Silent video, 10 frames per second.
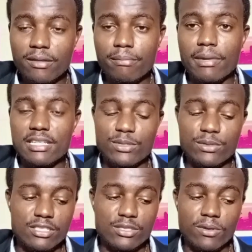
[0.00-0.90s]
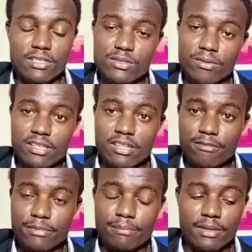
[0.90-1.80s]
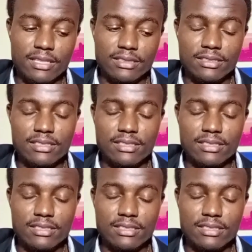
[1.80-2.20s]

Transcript: by Sauti Sol, the song that I've been playing.